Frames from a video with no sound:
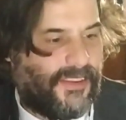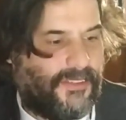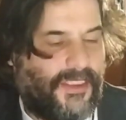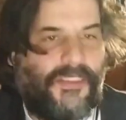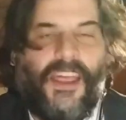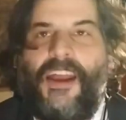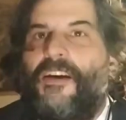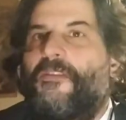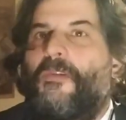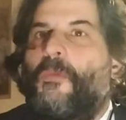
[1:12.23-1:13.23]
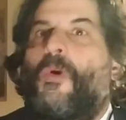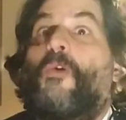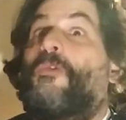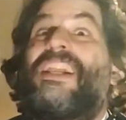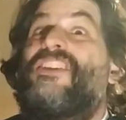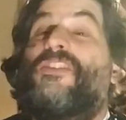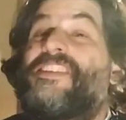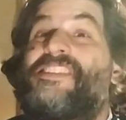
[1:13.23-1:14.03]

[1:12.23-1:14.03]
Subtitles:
There were religious